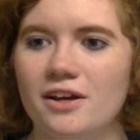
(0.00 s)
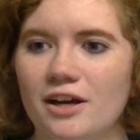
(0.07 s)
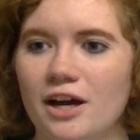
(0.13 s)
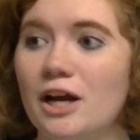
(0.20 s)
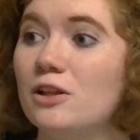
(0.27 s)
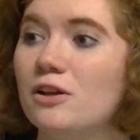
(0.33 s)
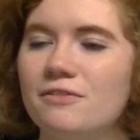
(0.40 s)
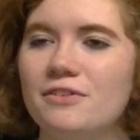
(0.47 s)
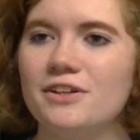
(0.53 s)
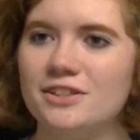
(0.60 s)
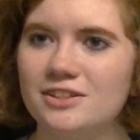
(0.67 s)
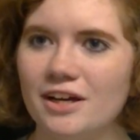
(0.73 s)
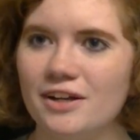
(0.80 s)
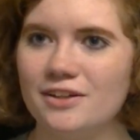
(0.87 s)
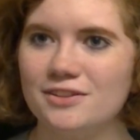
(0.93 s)
I love the
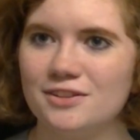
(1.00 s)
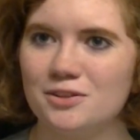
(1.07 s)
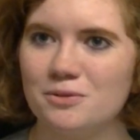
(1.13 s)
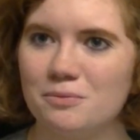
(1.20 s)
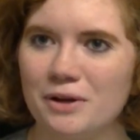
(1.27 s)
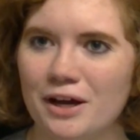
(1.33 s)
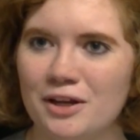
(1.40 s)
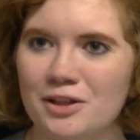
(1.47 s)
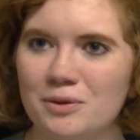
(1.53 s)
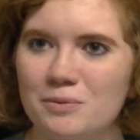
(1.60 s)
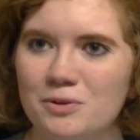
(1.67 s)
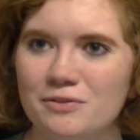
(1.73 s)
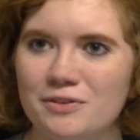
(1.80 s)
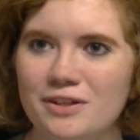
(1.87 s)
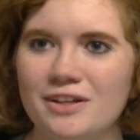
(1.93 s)
aestheticism behind the
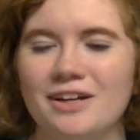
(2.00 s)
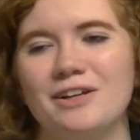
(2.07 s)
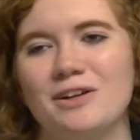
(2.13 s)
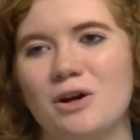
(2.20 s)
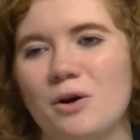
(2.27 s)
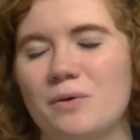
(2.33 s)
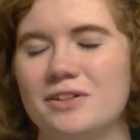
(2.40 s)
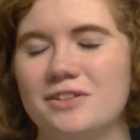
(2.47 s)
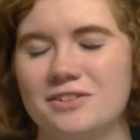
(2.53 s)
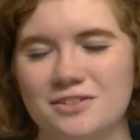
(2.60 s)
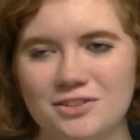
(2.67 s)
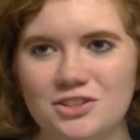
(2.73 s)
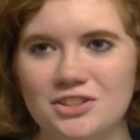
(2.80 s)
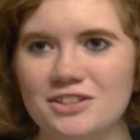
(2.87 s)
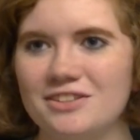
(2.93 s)
movie, and I know it's
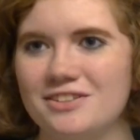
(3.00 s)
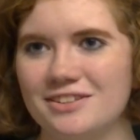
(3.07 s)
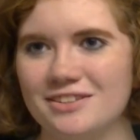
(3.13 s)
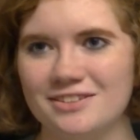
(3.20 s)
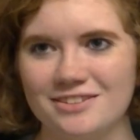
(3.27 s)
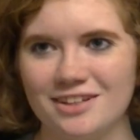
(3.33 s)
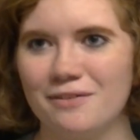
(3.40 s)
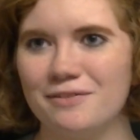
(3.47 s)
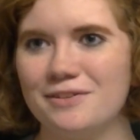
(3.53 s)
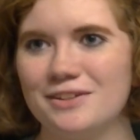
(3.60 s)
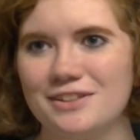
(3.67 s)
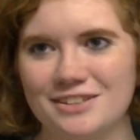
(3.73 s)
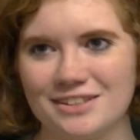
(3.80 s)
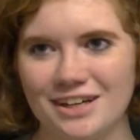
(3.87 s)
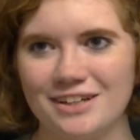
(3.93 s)
cheesy
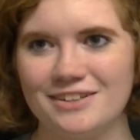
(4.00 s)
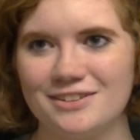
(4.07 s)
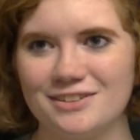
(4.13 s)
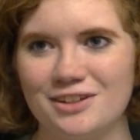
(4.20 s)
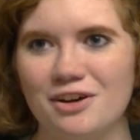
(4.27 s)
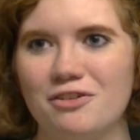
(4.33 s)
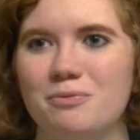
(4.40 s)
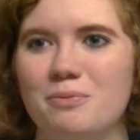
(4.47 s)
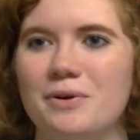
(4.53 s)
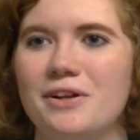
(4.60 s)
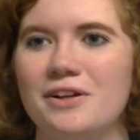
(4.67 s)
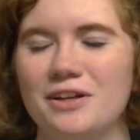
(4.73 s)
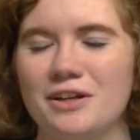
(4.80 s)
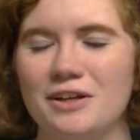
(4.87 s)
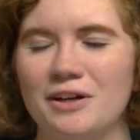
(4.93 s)
seventies kind of stuff,
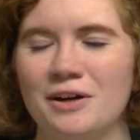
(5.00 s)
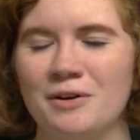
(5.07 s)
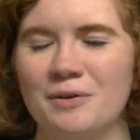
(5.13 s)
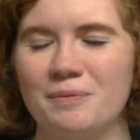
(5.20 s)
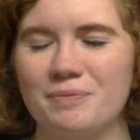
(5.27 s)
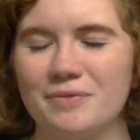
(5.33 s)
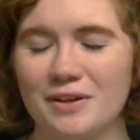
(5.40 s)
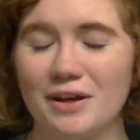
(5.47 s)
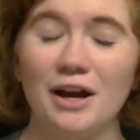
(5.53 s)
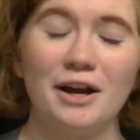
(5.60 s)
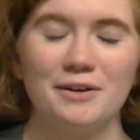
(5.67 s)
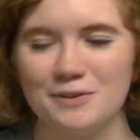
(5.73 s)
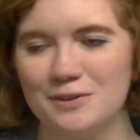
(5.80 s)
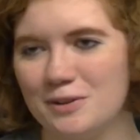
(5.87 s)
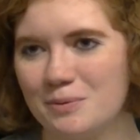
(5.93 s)
but um, I
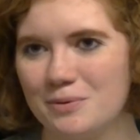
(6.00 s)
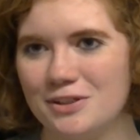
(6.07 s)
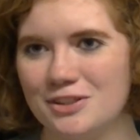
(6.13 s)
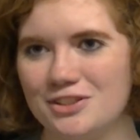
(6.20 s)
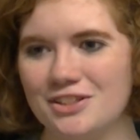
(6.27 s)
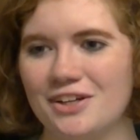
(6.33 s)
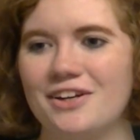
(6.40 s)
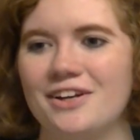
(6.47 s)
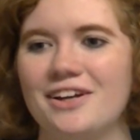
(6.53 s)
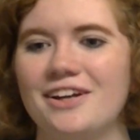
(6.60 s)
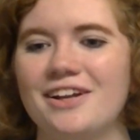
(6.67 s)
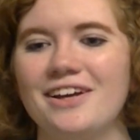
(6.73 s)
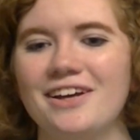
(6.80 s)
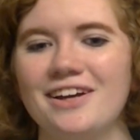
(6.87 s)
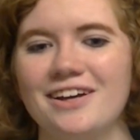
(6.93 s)
really appreciated
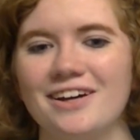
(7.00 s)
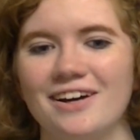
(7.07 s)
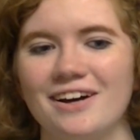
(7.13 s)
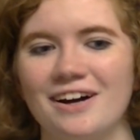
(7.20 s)
it.